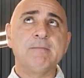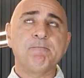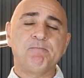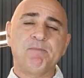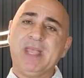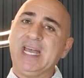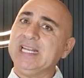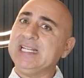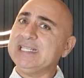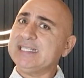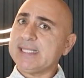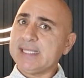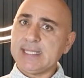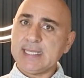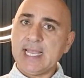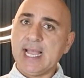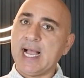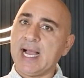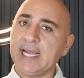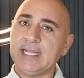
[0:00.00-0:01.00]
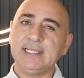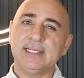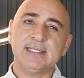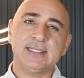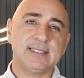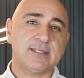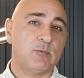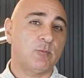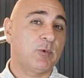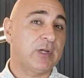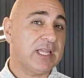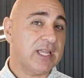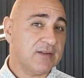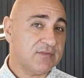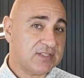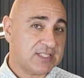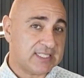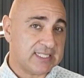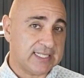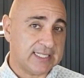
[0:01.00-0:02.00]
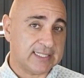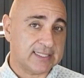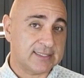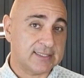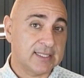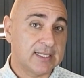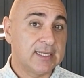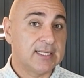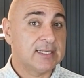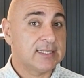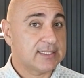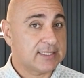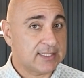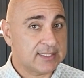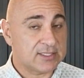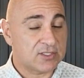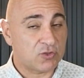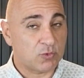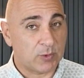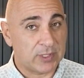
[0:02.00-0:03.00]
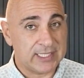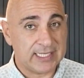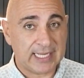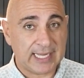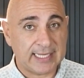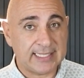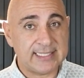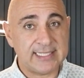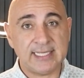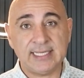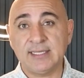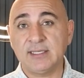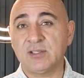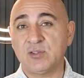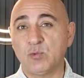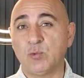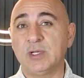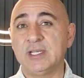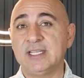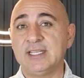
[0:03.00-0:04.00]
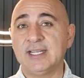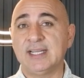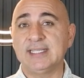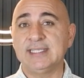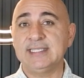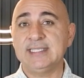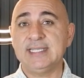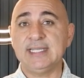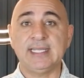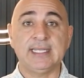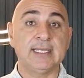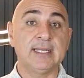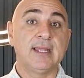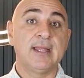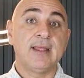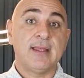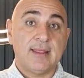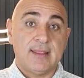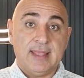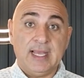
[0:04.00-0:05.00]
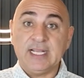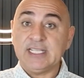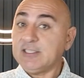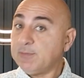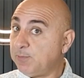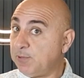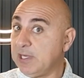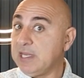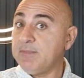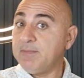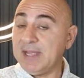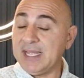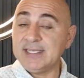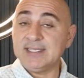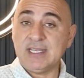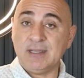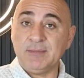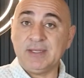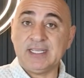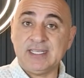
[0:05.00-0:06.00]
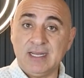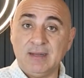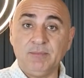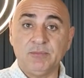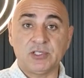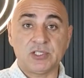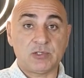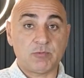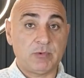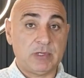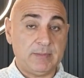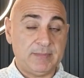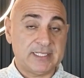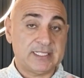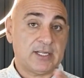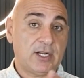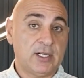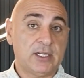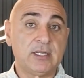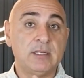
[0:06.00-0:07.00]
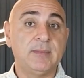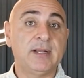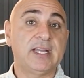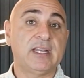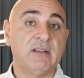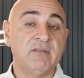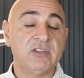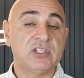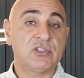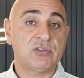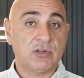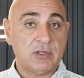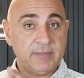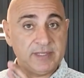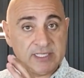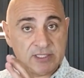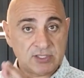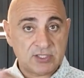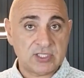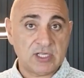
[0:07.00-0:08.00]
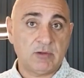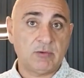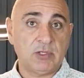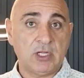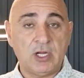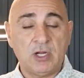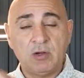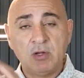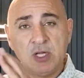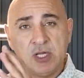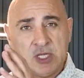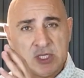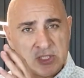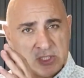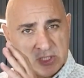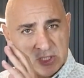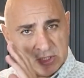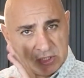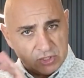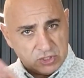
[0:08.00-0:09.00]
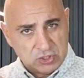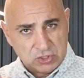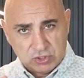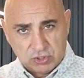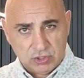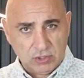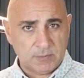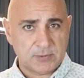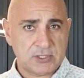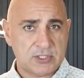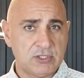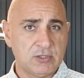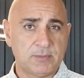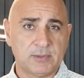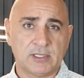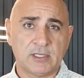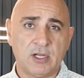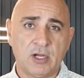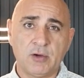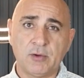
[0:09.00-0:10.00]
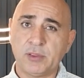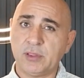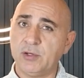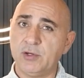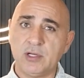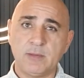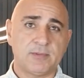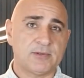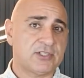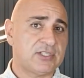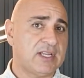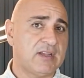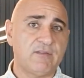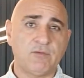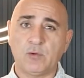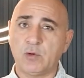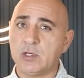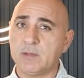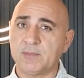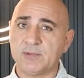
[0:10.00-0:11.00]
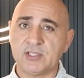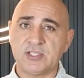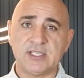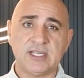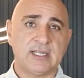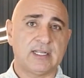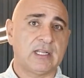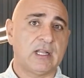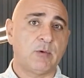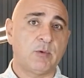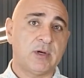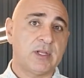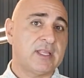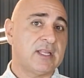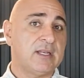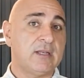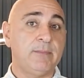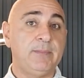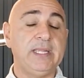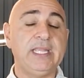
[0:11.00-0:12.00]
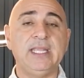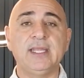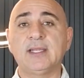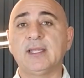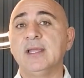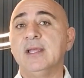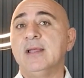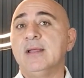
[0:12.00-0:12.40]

That is the highest we have seen since 2018, 2019. That's pre-pandemic numbers. We've been talking about inventory being so low, super low, 30%, 40% lower than the peak